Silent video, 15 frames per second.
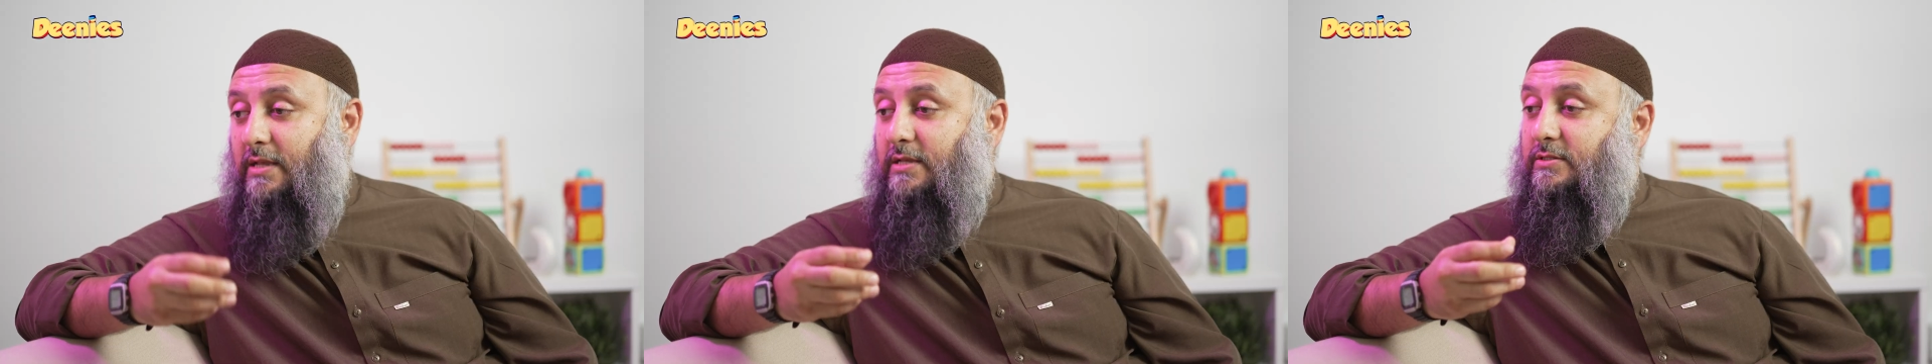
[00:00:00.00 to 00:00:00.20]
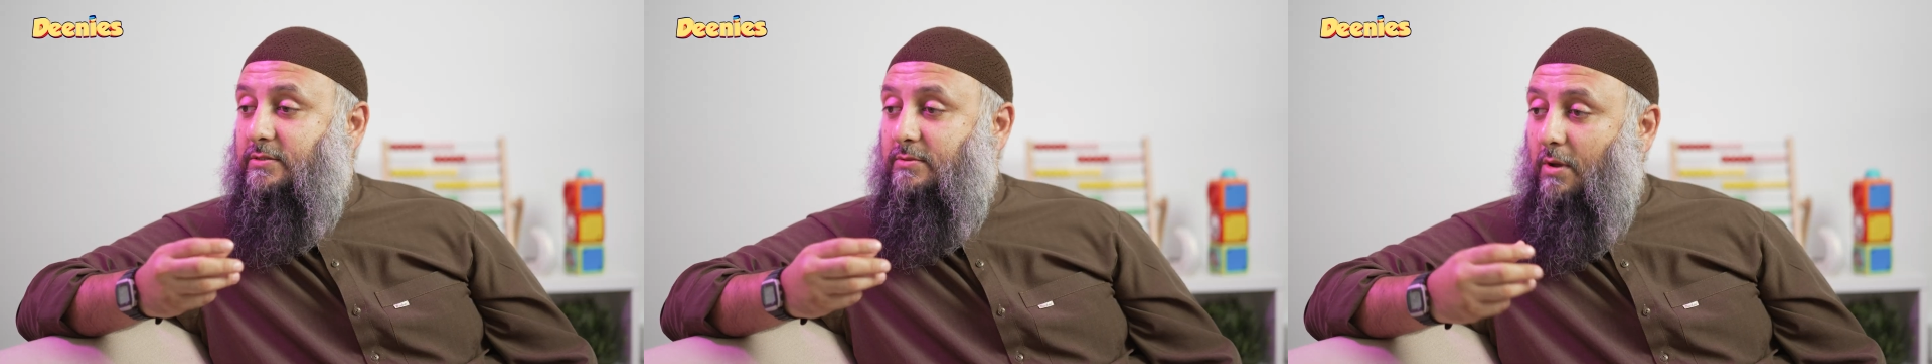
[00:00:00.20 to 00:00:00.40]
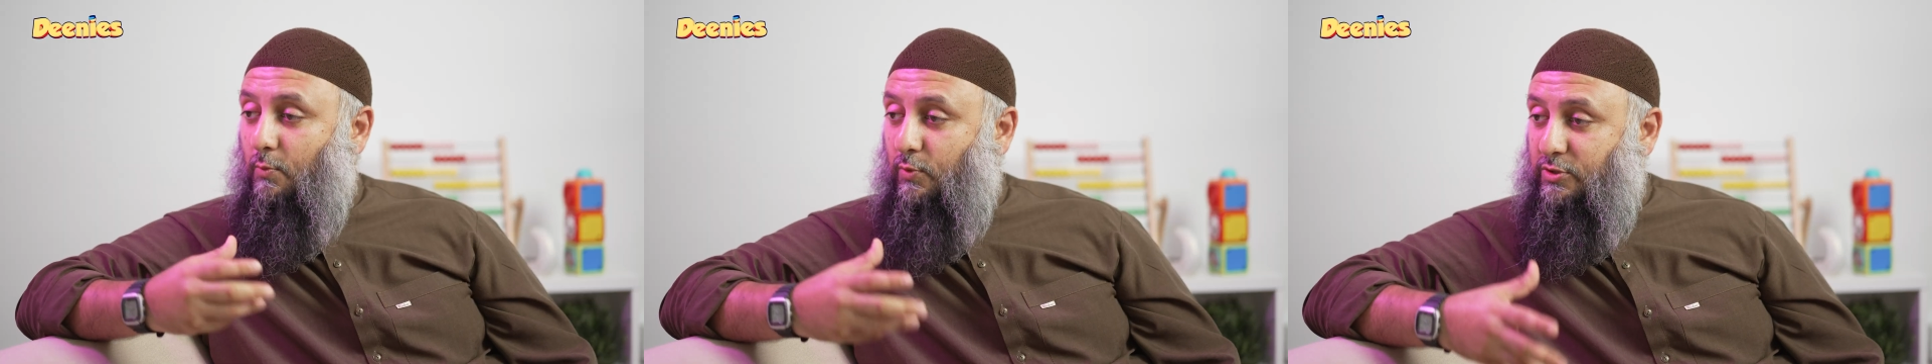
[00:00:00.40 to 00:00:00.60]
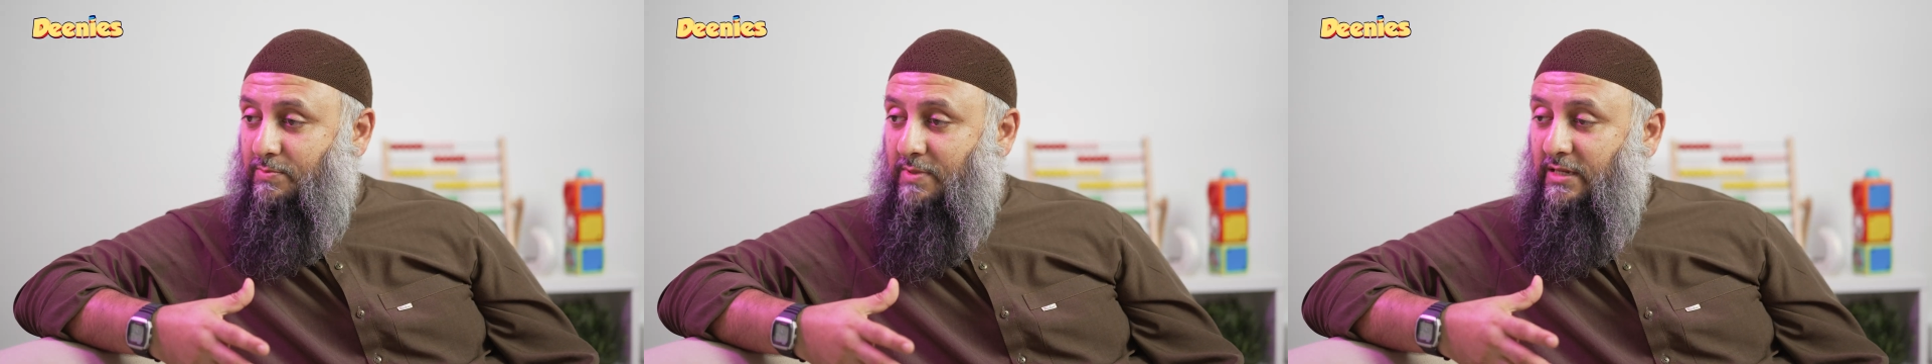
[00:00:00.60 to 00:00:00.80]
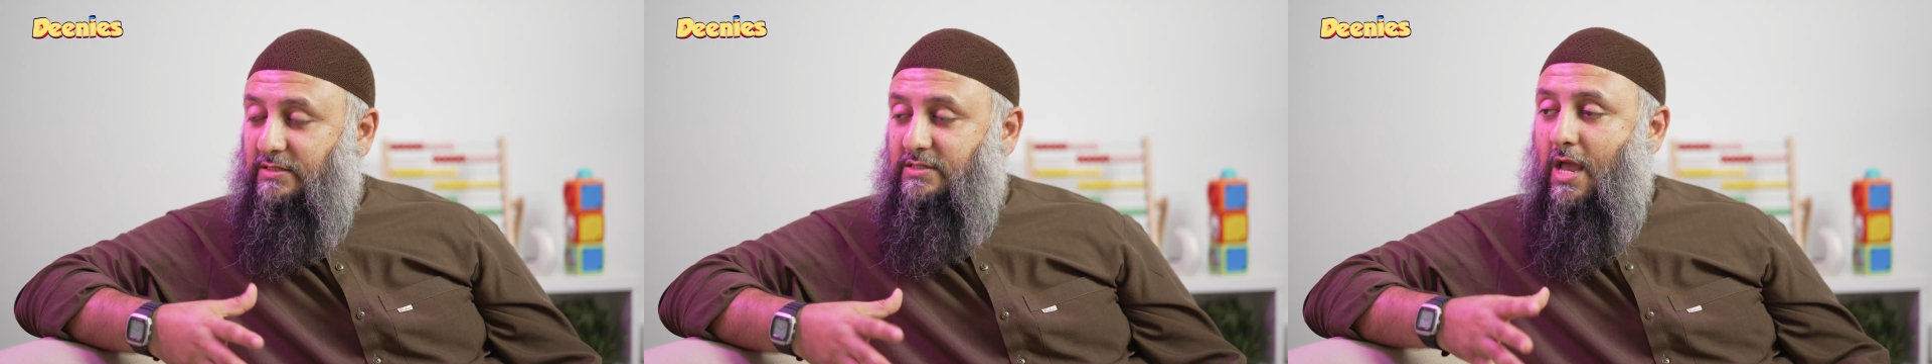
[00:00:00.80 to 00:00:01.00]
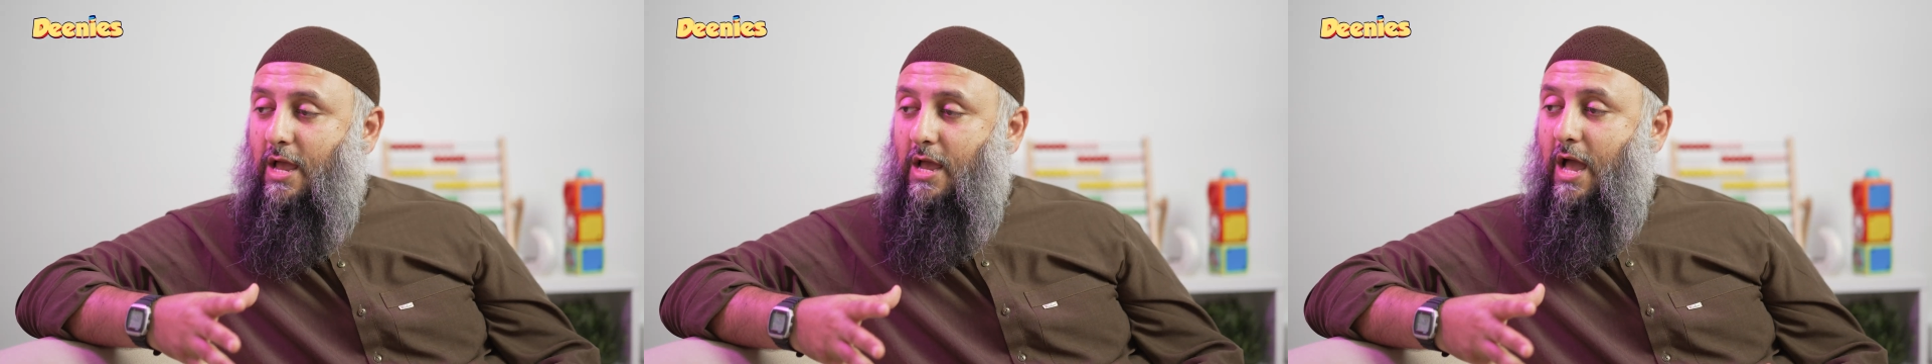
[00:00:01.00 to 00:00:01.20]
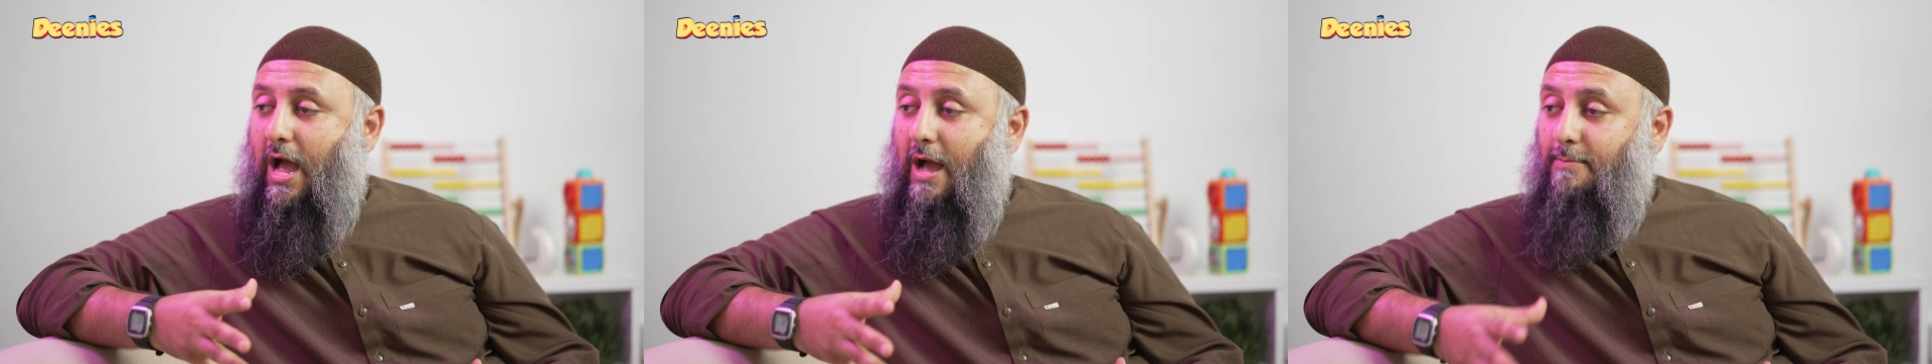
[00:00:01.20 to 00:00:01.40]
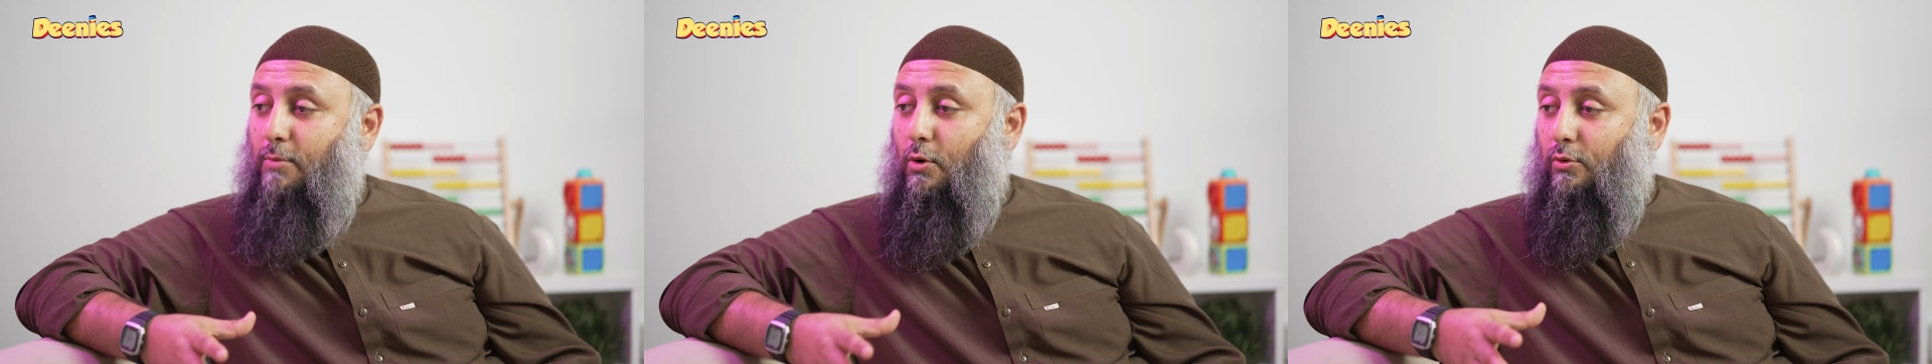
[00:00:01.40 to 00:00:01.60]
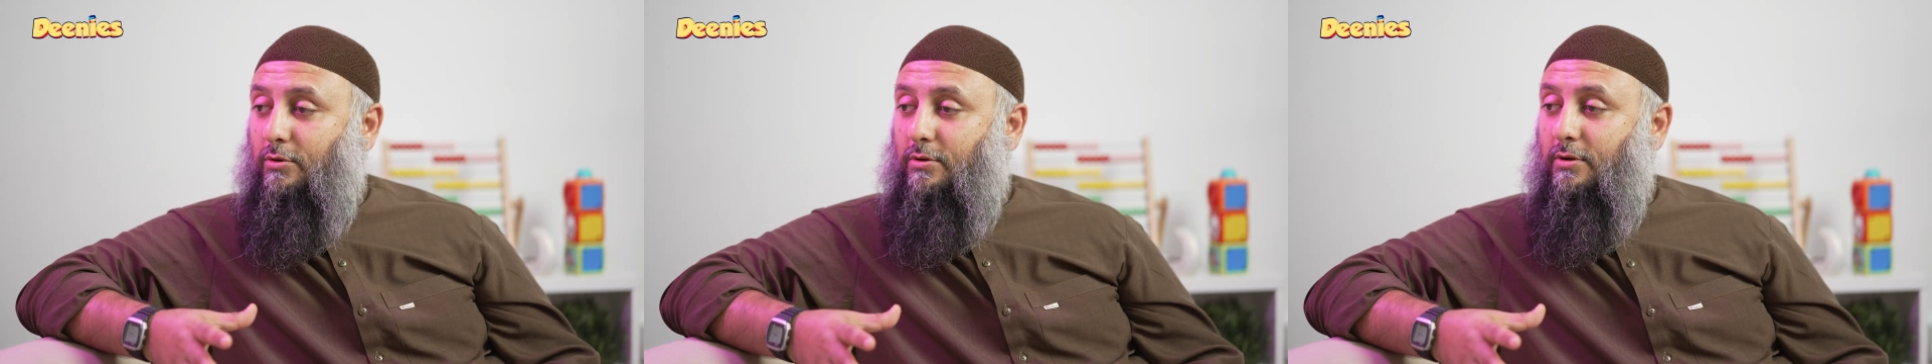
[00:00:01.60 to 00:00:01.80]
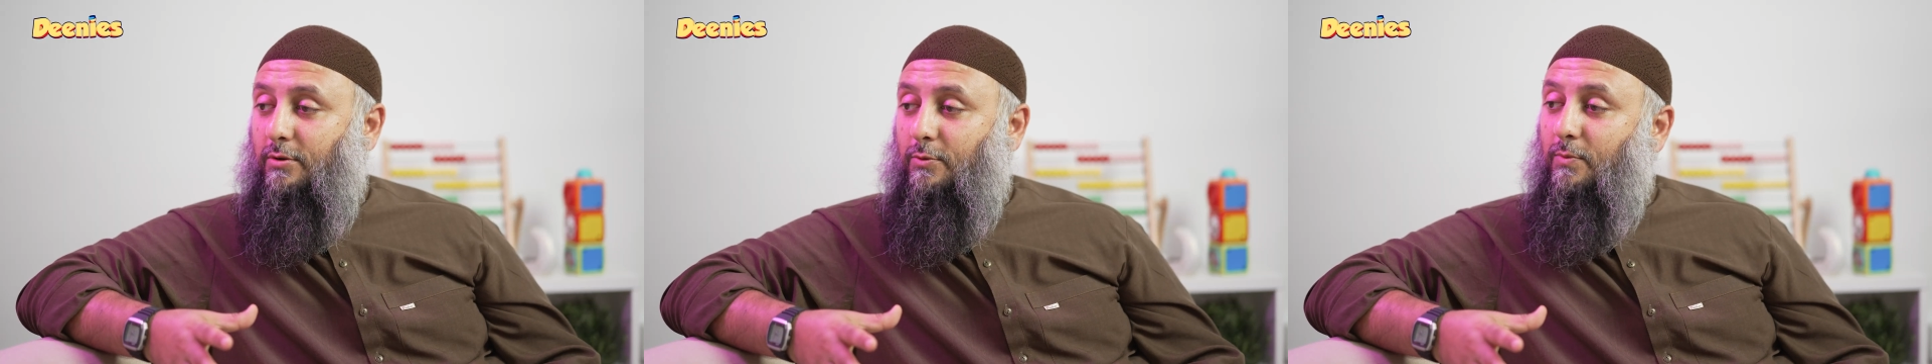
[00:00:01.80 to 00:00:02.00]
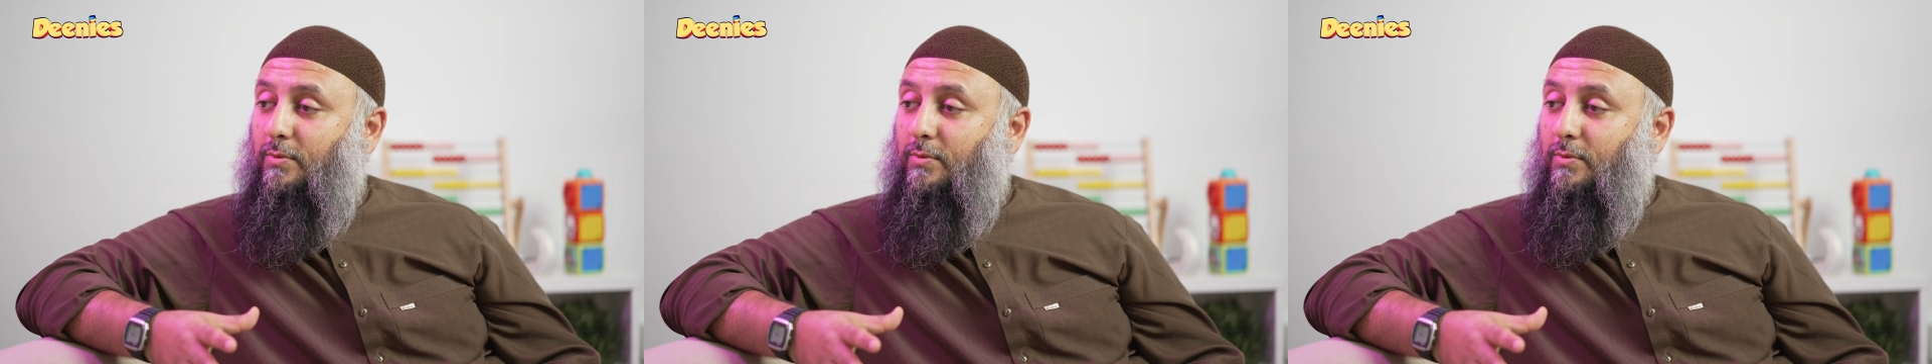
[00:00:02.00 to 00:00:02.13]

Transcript: is, which means a book.